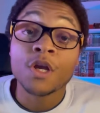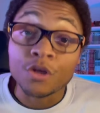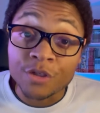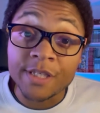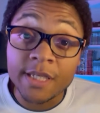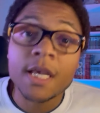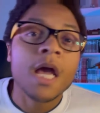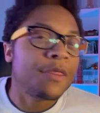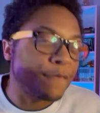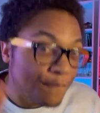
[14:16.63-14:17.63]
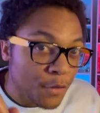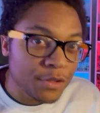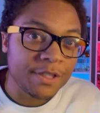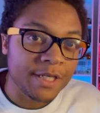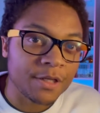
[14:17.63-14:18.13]
You see, the
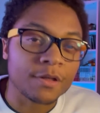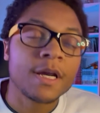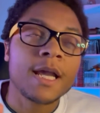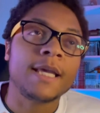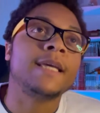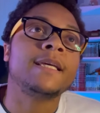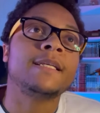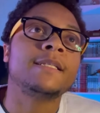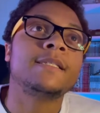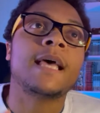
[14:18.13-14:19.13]
first tier is